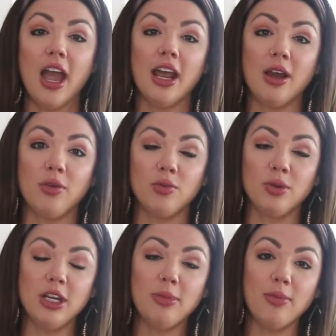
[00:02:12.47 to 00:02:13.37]
and I would
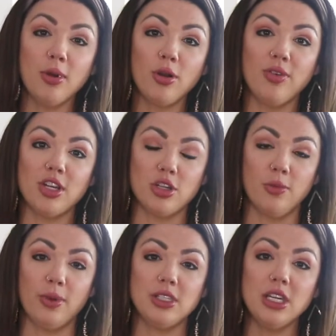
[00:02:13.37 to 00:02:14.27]
read my motivational
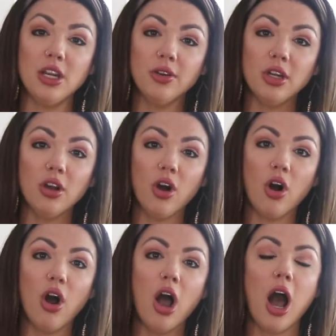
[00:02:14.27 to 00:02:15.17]

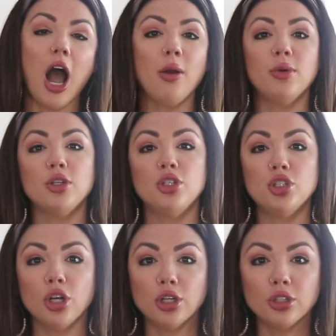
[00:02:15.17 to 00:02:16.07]
material, I would
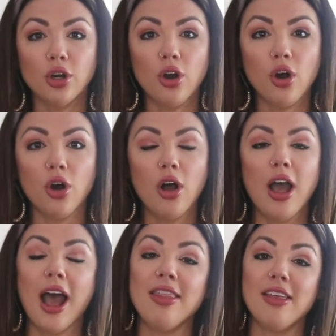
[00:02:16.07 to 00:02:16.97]
journal,
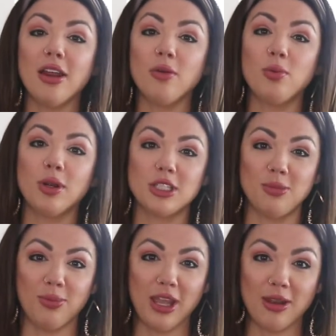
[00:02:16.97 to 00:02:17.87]
and then I would work to
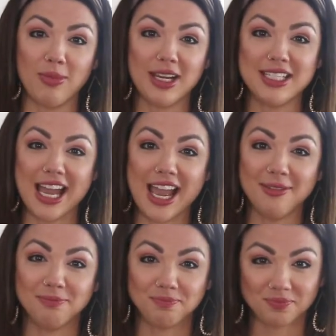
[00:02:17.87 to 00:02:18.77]
plan my day.